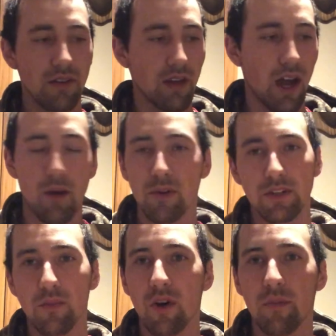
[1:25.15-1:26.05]
how
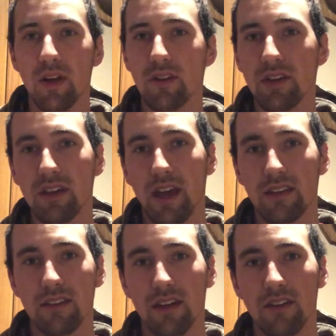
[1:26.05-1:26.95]
much more am I looking
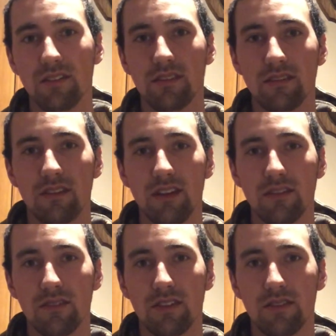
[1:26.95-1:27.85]
at to get all these
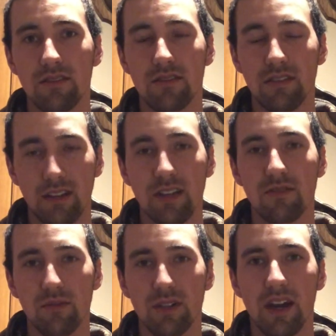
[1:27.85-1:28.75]
accessories? And
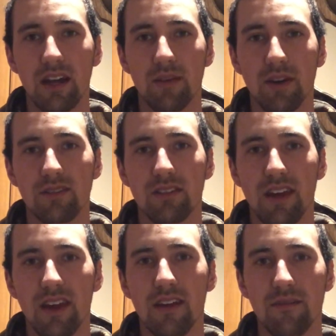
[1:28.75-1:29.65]
that's what we're talking about
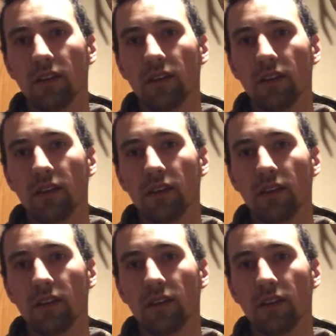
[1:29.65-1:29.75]
today.